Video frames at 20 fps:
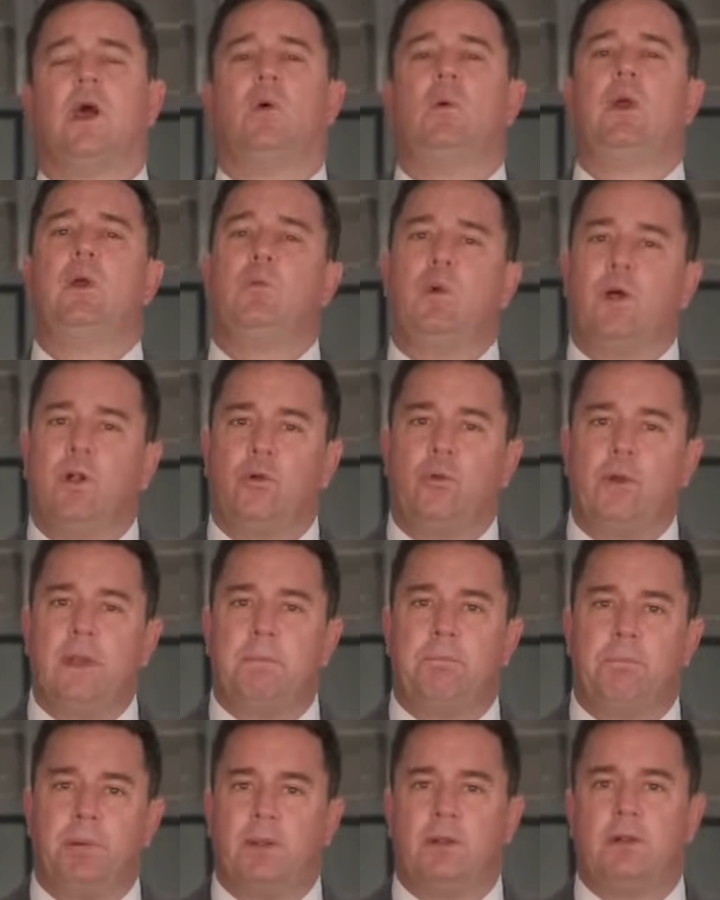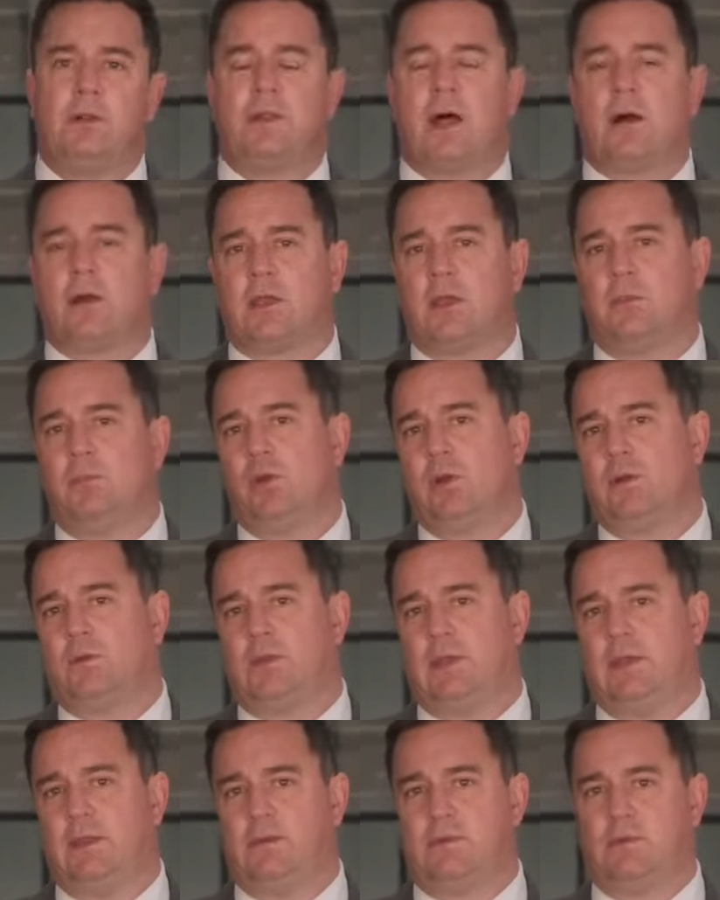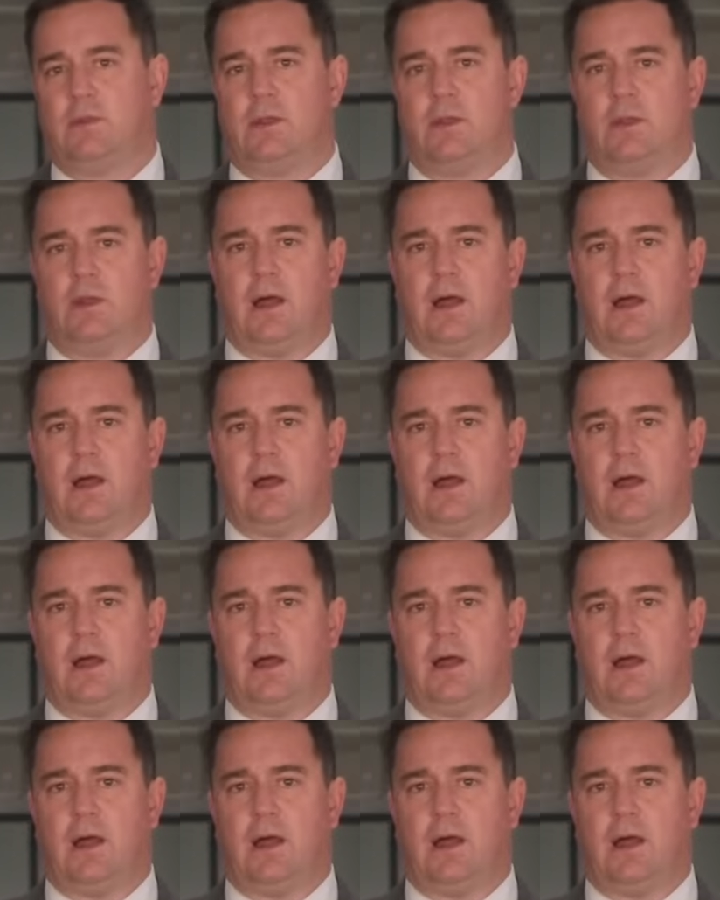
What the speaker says: We will rebuild our communities,